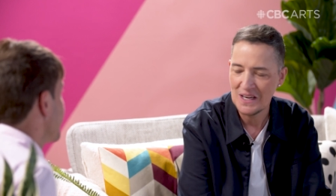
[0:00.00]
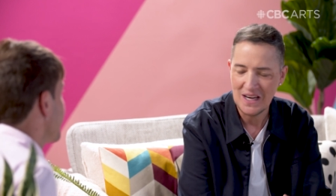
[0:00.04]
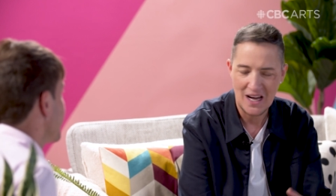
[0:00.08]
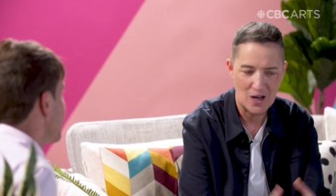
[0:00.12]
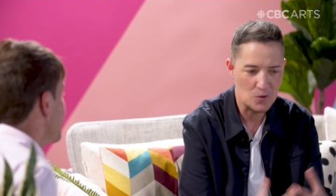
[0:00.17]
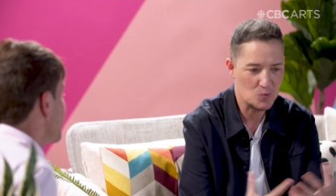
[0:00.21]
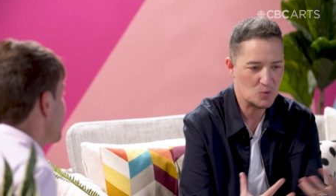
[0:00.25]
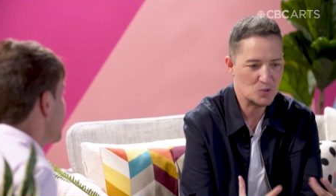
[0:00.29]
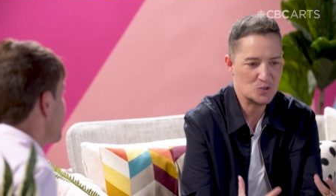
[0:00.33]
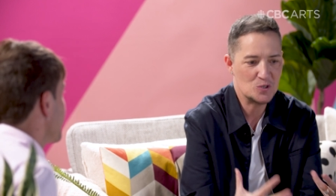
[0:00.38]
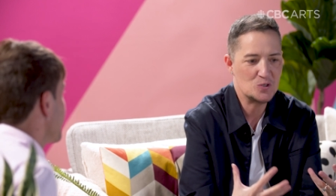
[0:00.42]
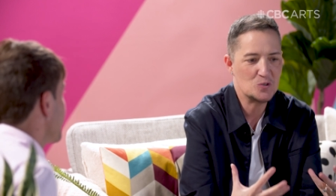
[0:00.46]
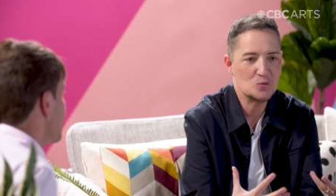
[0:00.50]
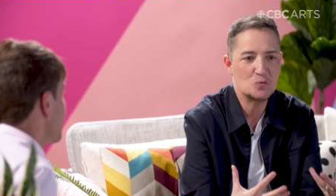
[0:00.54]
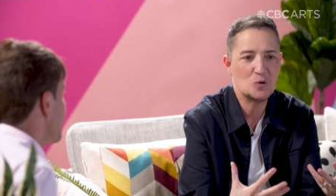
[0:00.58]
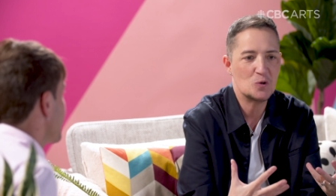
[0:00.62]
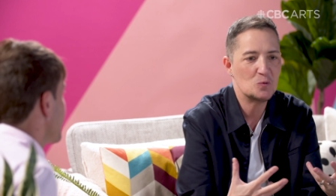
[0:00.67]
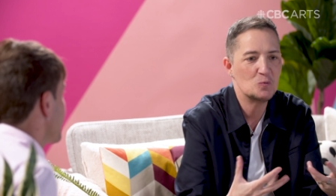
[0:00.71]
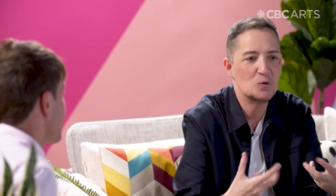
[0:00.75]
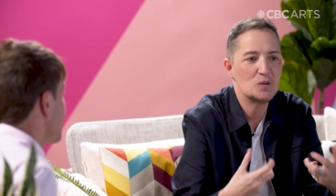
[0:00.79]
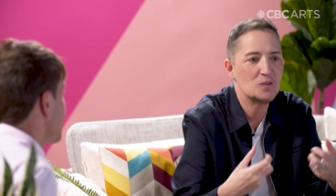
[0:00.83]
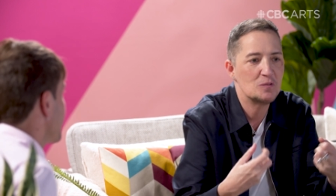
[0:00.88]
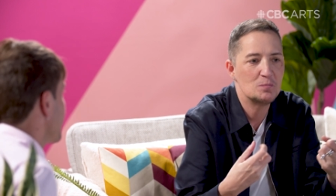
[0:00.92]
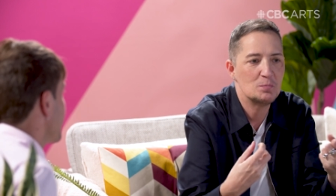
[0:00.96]
I wanted to
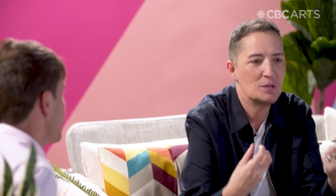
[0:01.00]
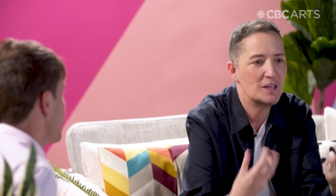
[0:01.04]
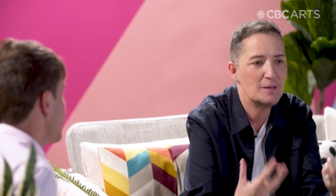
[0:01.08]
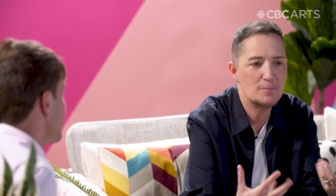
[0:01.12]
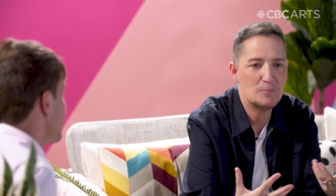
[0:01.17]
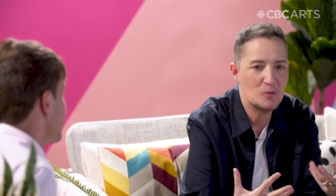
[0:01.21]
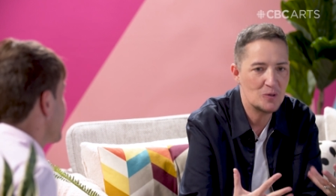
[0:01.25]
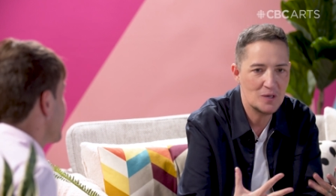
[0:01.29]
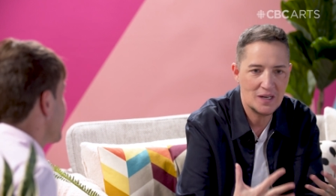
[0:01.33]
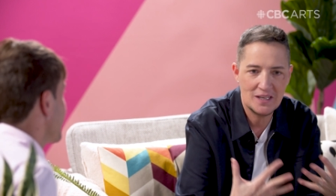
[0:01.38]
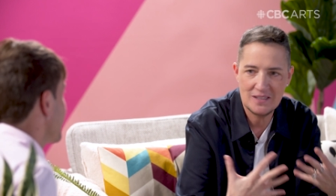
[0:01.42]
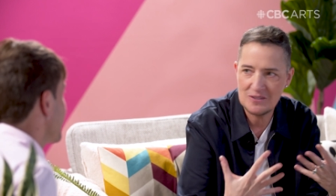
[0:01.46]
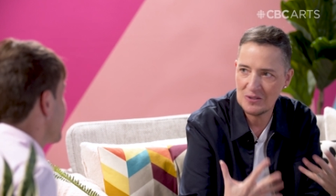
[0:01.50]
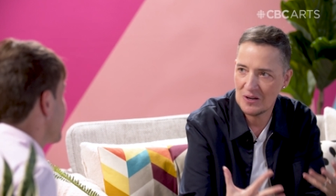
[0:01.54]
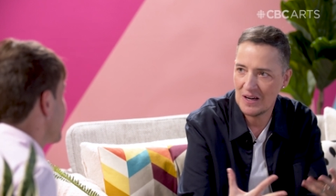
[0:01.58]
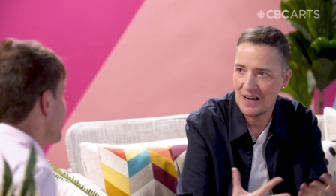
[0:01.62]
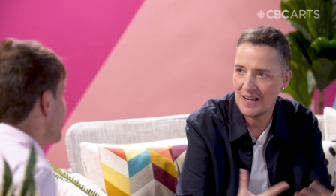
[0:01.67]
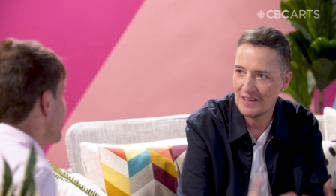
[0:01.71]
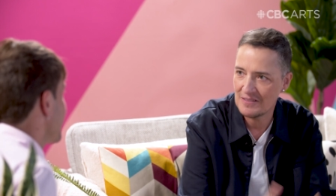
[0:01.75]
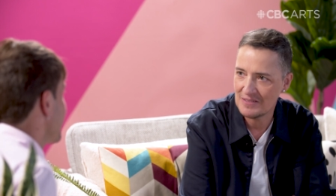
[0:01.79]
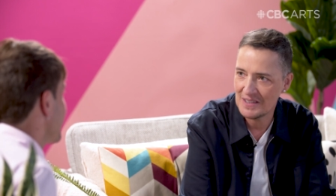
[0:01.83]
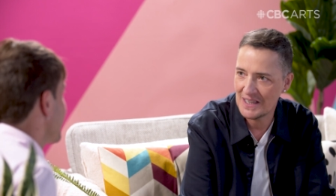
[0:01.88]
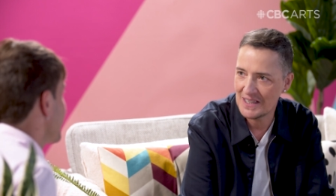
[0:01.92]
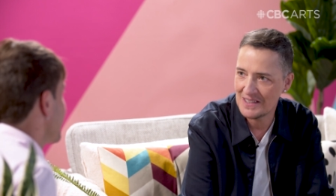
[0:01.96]
work with people and to
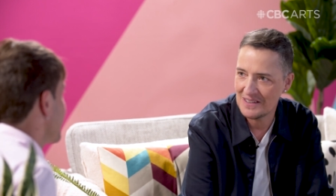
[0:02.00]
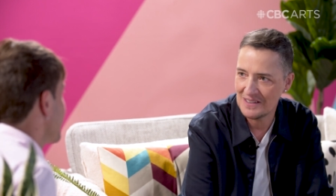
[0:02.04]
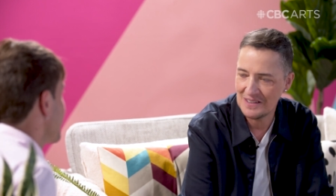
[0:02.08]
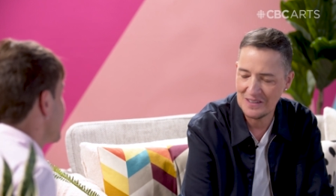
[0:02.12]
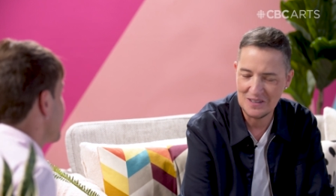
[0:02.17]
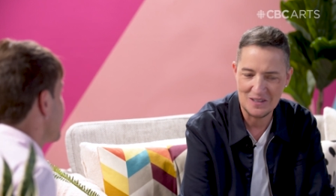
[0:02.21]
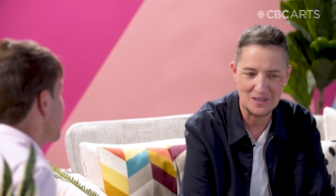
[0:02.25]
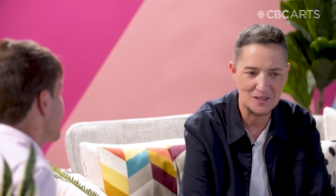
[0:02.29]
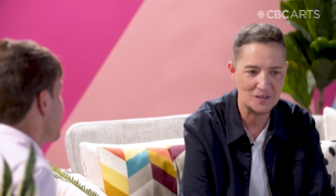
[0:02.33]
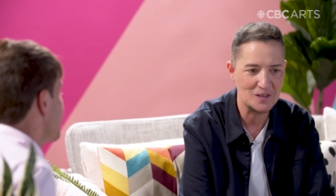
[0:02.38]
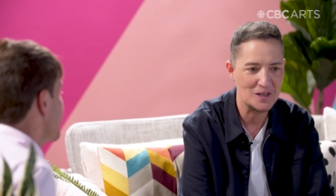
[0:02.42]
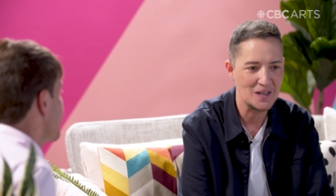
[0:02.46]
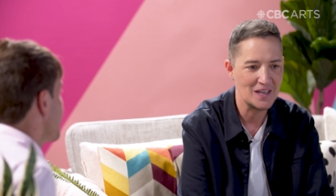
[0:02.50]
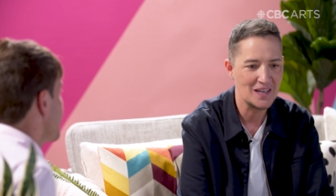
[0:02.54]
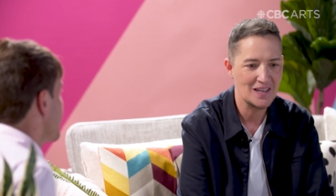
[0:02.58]
have like uh,